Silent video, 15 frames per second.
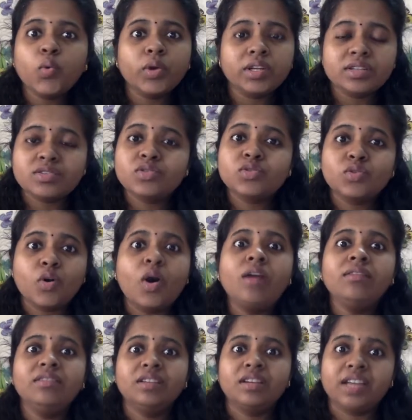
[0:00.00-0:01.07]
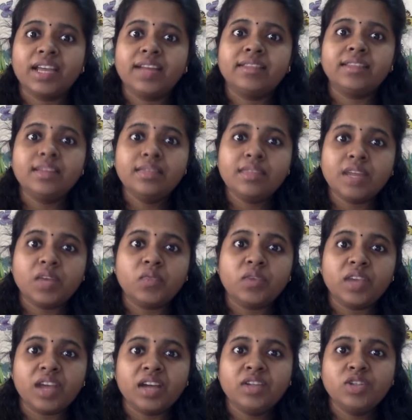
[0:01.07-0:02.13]
it is not the right thing that we
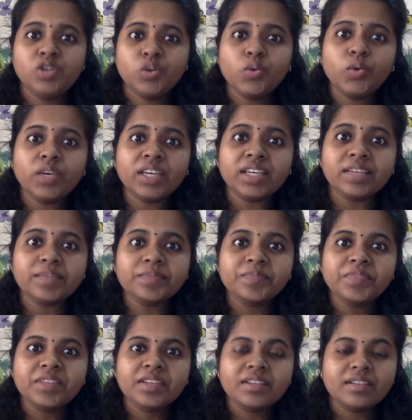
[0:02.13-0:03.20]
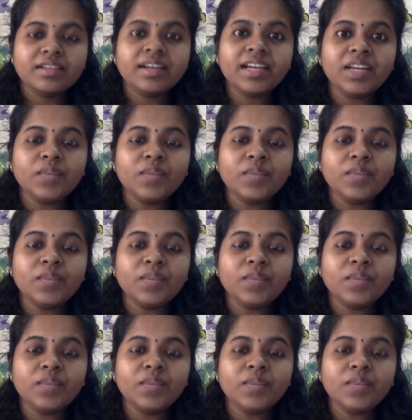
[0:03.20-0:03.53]
are doing. Right?